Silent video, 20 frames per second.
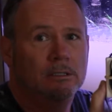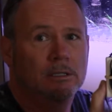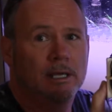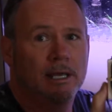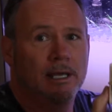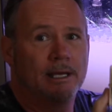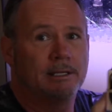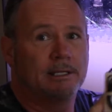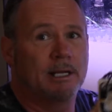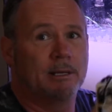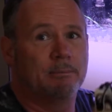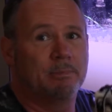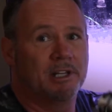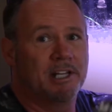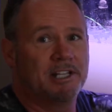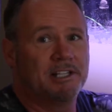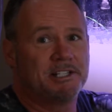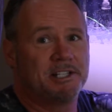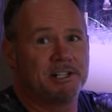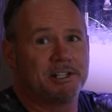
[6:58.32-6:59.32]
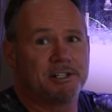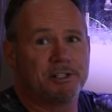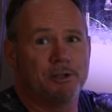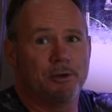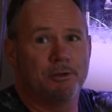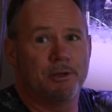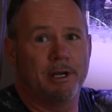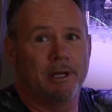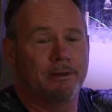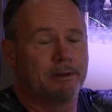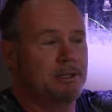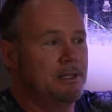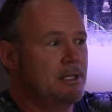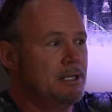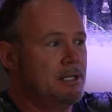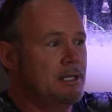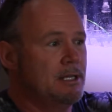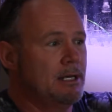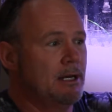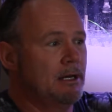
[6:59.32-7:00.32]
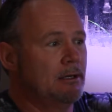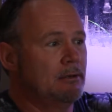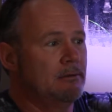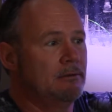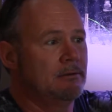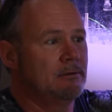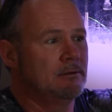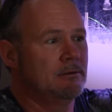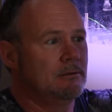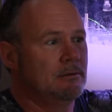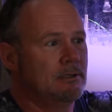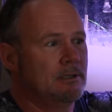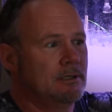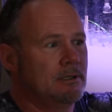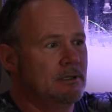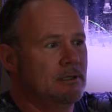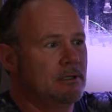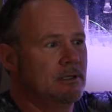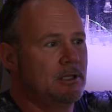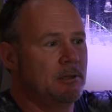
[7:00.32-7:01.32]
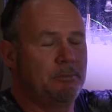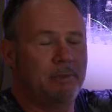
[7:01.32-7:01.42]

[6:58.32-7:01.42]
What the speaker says: and I place it so that the